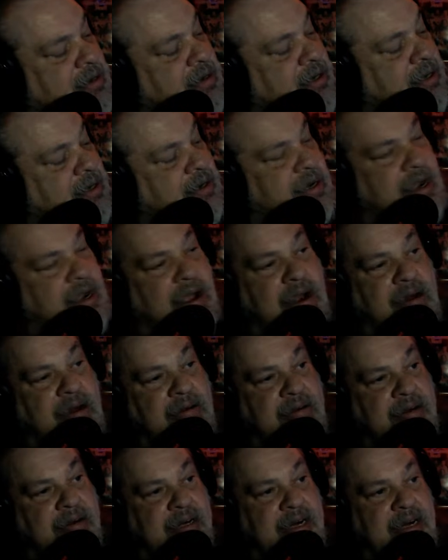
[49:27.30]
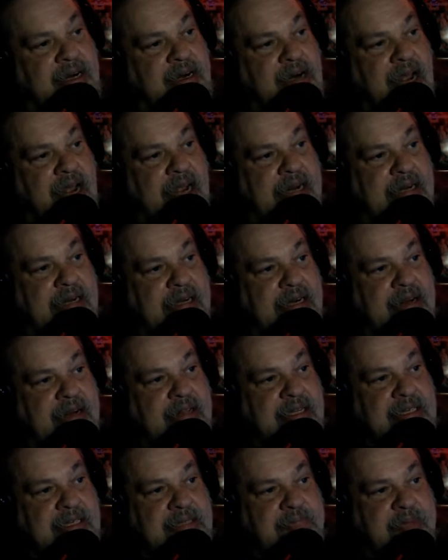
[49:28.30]
ever get
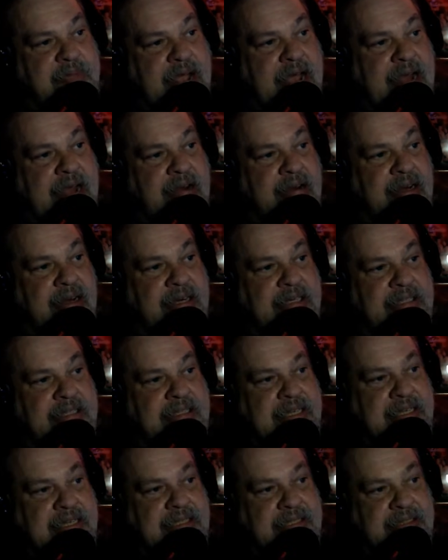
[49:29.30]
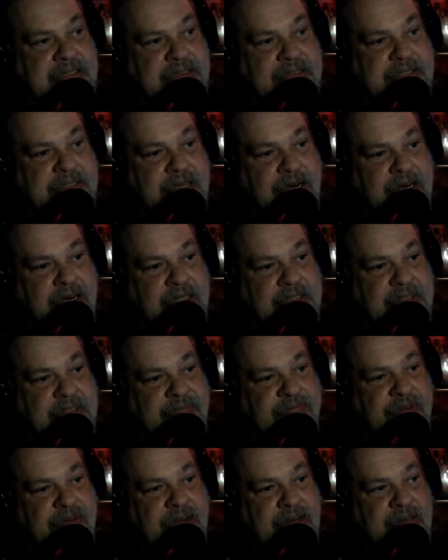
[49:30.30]
these batteries that you charge your
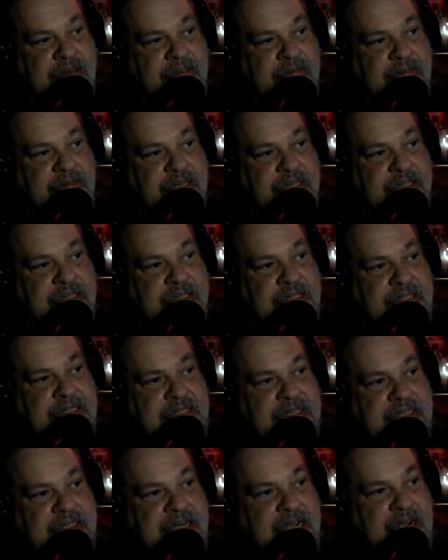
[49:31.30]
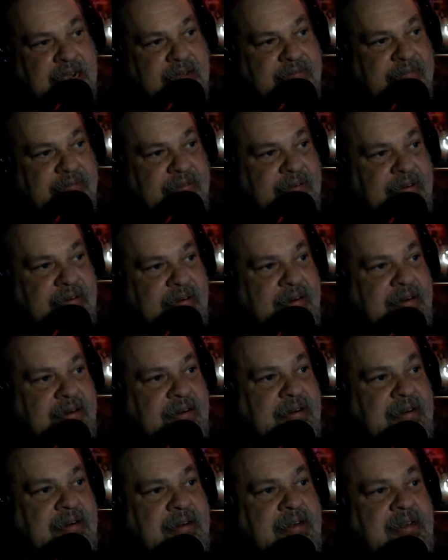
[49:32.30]
phone with and stuff?
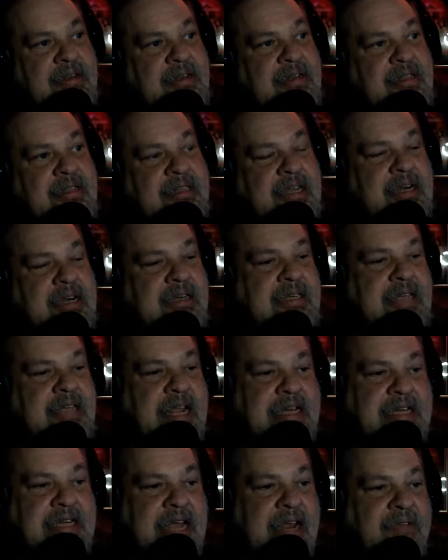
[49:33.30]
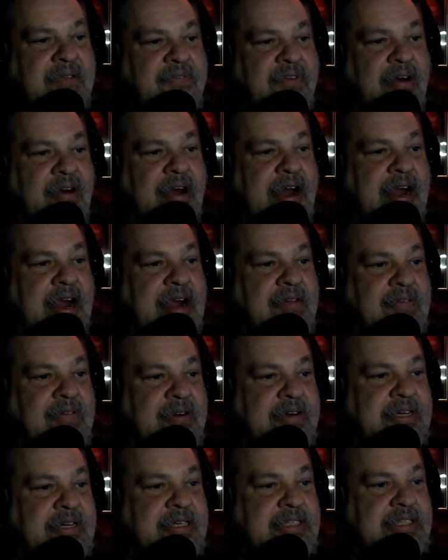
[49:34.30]
They take forever
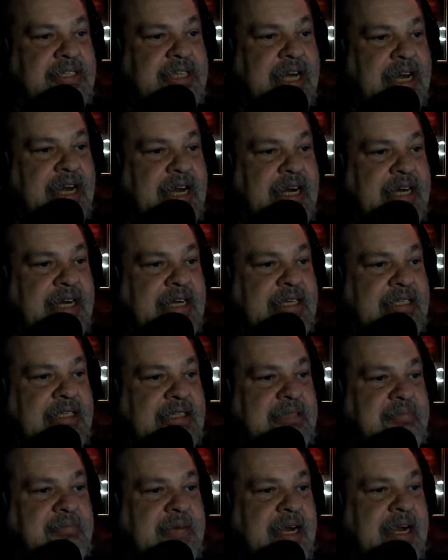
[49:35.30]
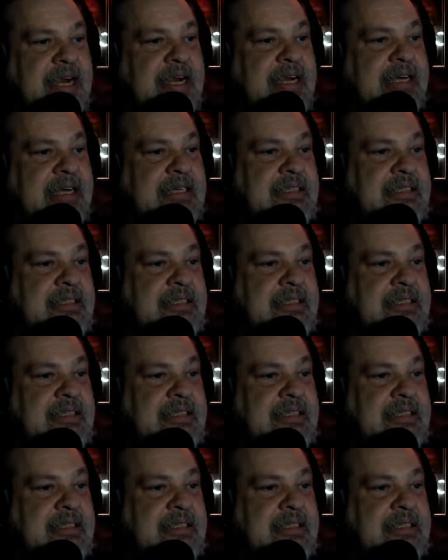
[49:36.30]
to change, man.